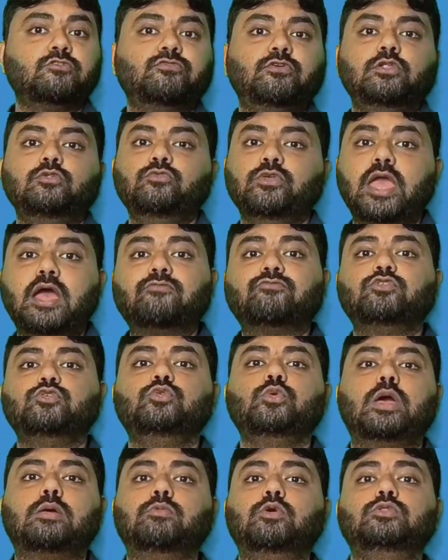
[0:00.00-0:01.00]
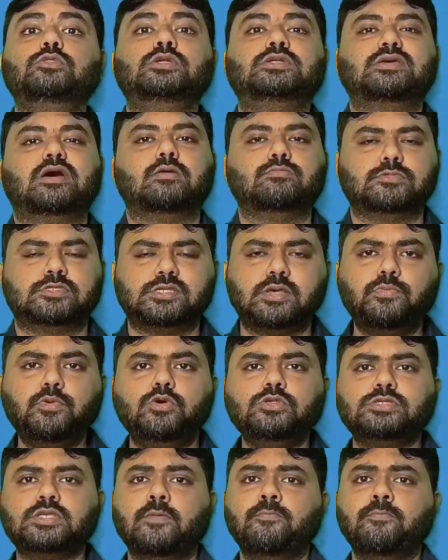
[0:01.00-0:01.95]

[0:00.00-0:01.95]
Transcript: First of all, we have to know about the terms.